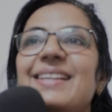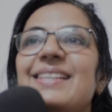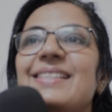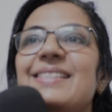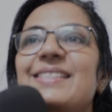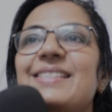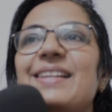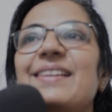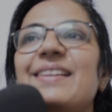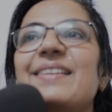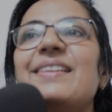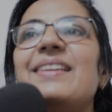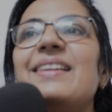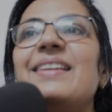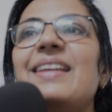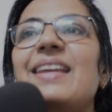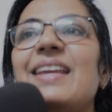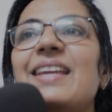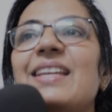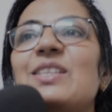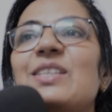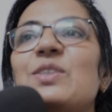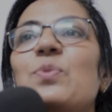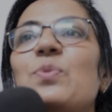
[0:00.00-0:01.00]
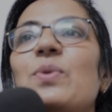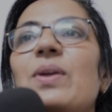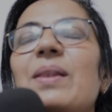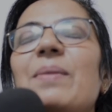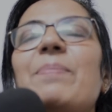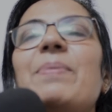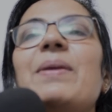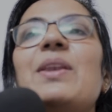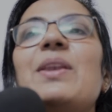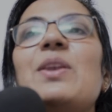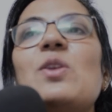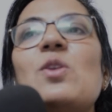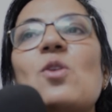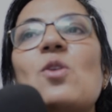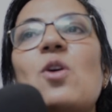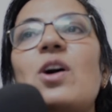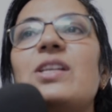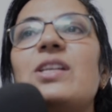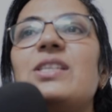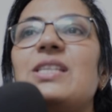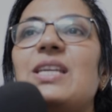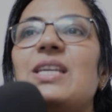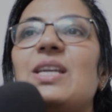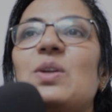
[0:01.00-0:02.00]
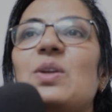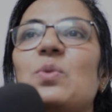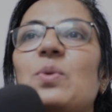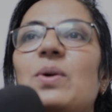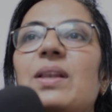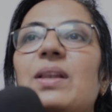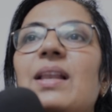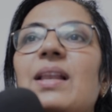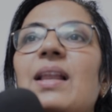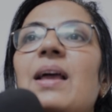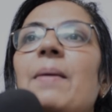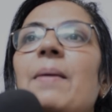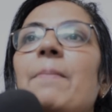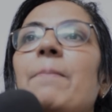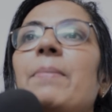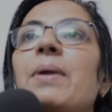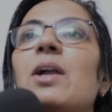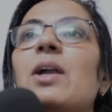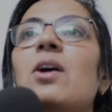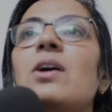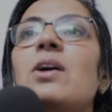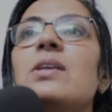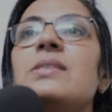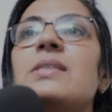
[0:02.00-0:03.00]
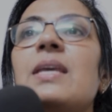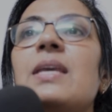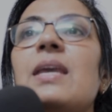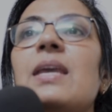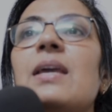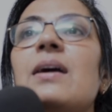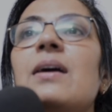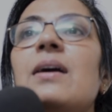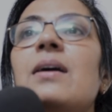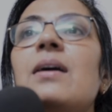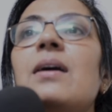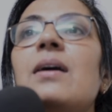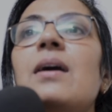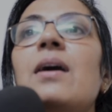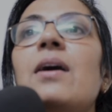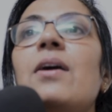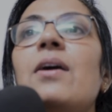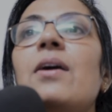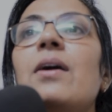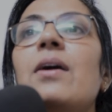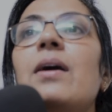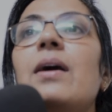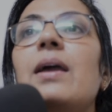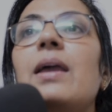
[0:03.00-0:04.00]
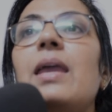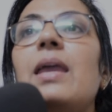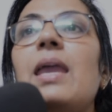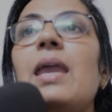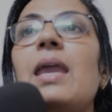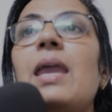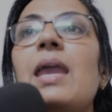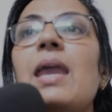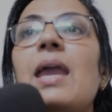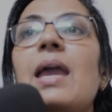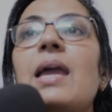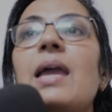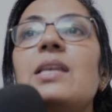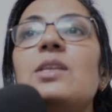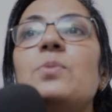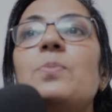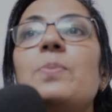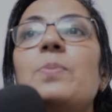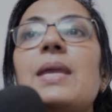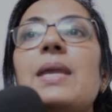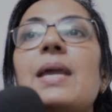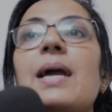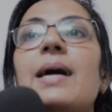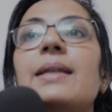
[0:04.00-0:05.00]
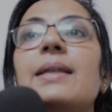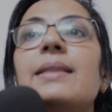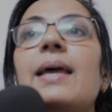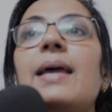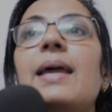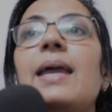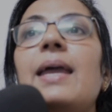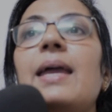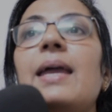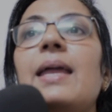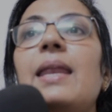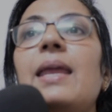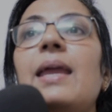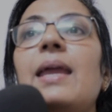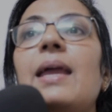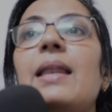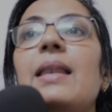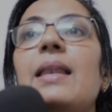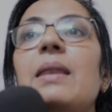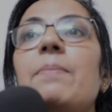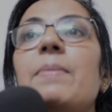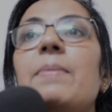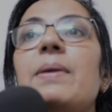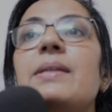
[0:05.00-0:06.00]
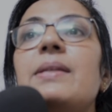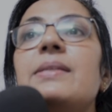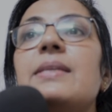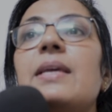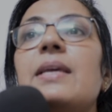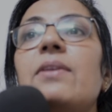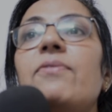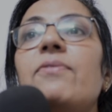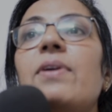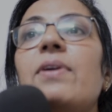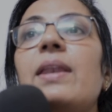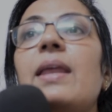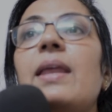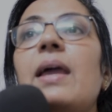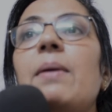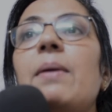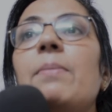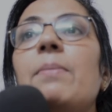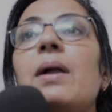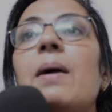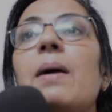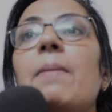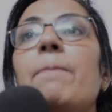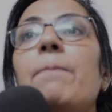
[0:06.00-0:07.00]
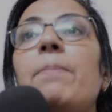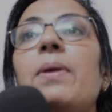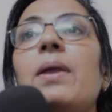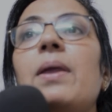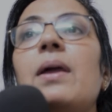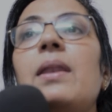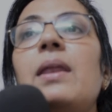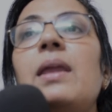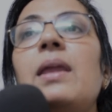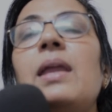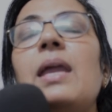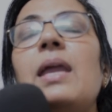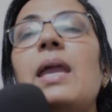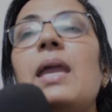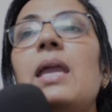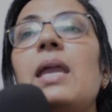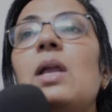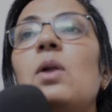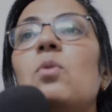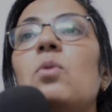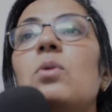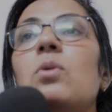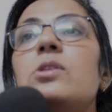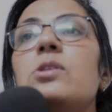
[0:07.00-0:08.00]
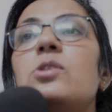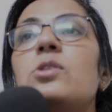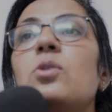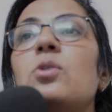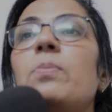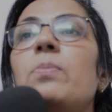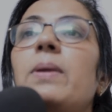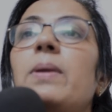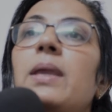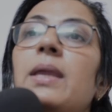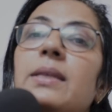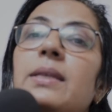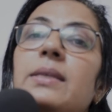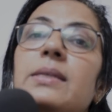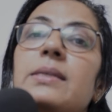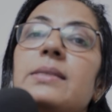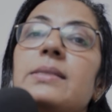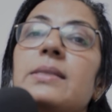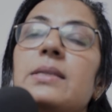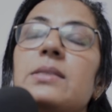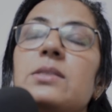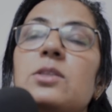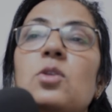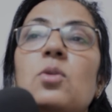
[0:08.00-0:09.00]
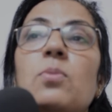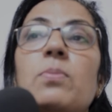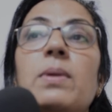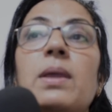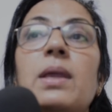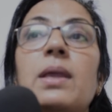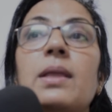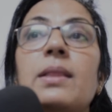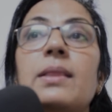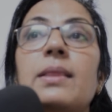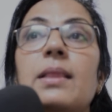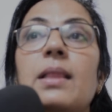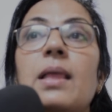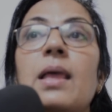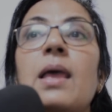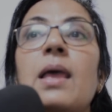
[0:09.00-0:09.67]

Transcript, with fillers: Children, it will be not equal, because here a and b are the array elements, and when I am comparing a equals to b, it is assuming